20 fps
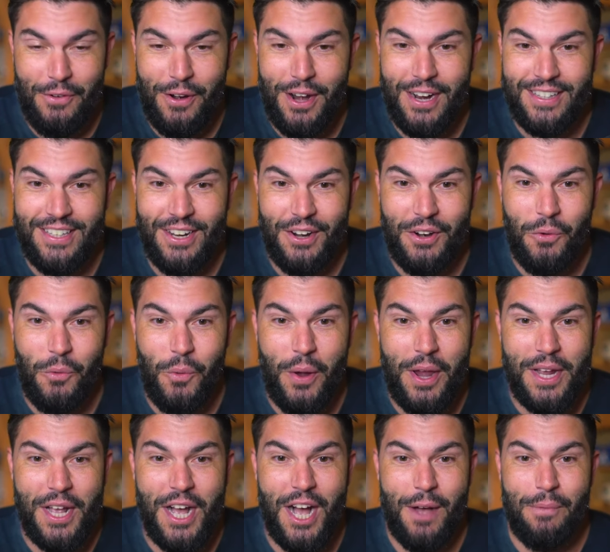right there to
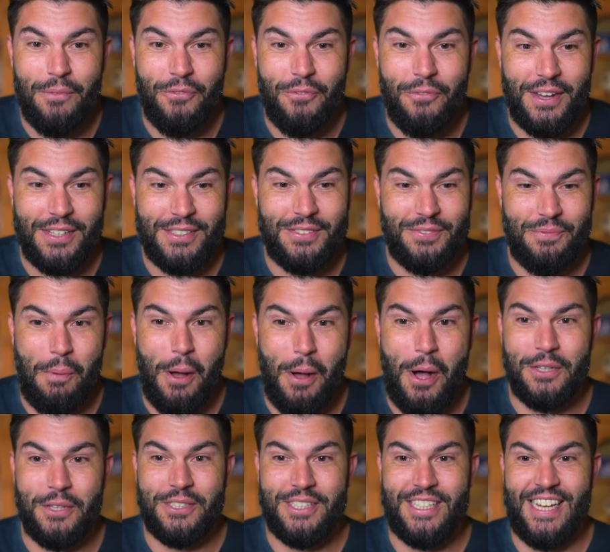wake up and face Paul
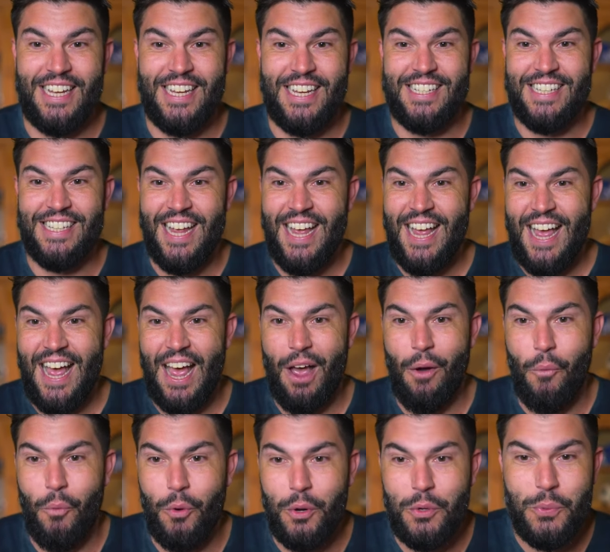Skenes
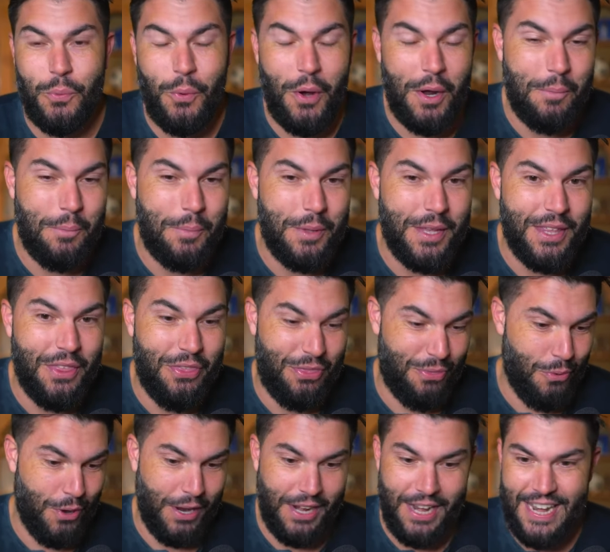at which would be
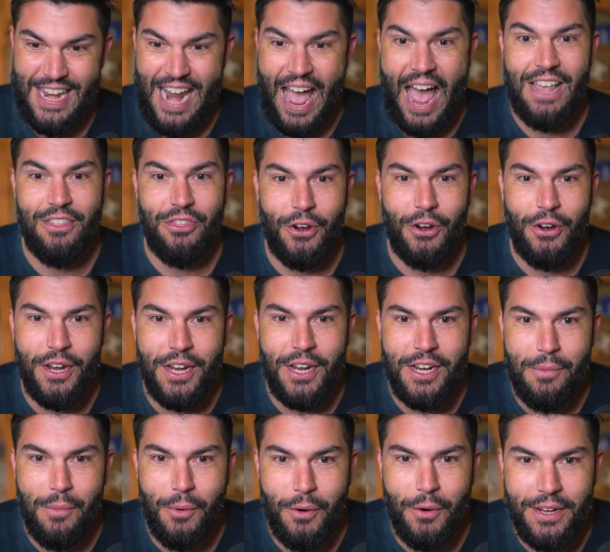what 9:30 in
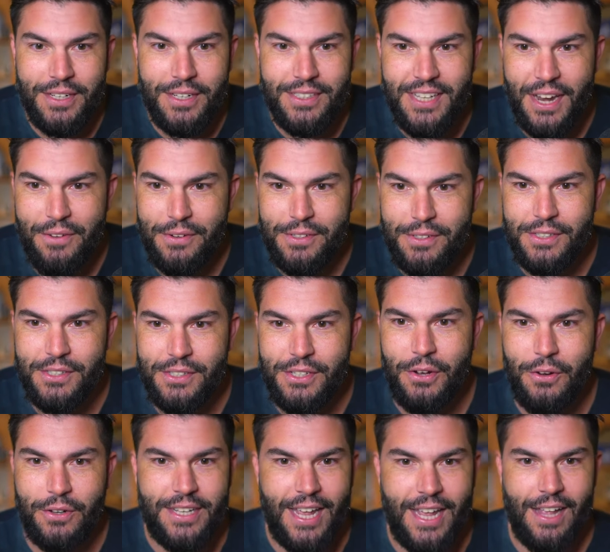the morning, San
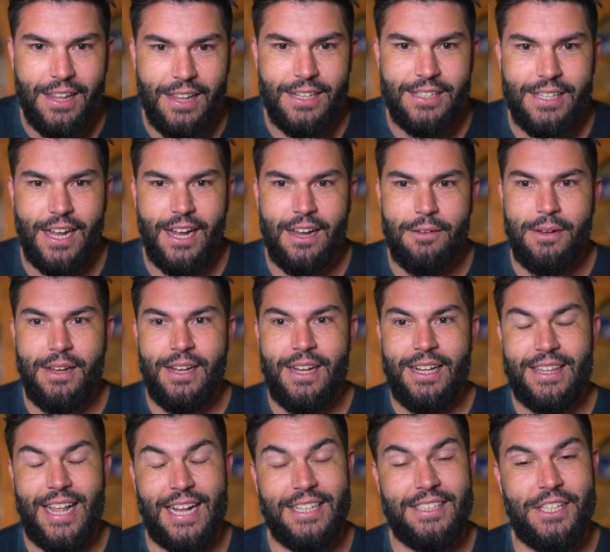Francisco and Cali time.
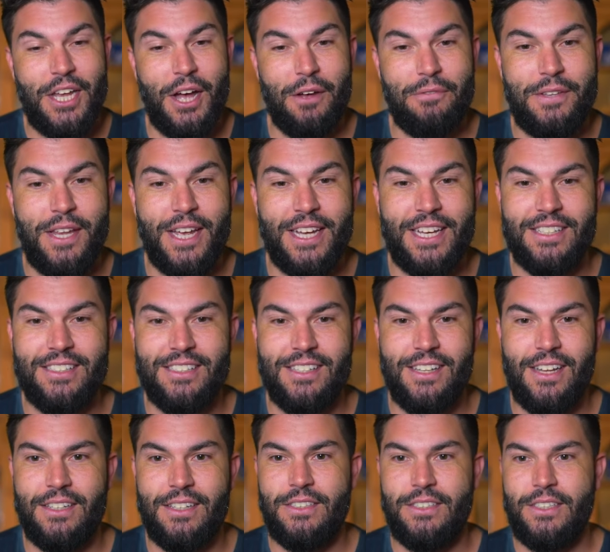That's tough ticket,
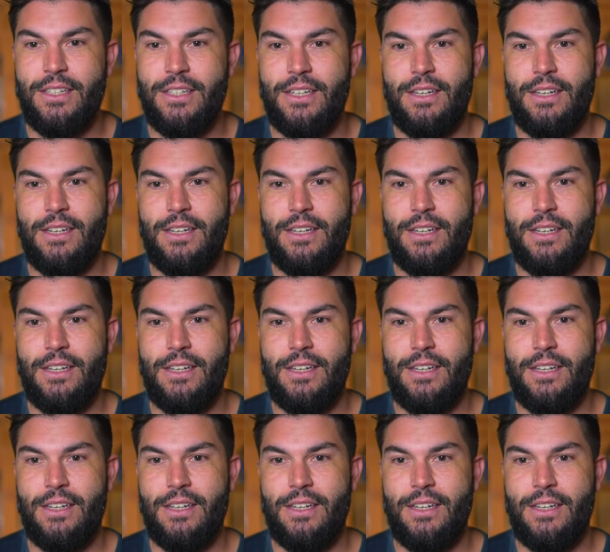Sledge.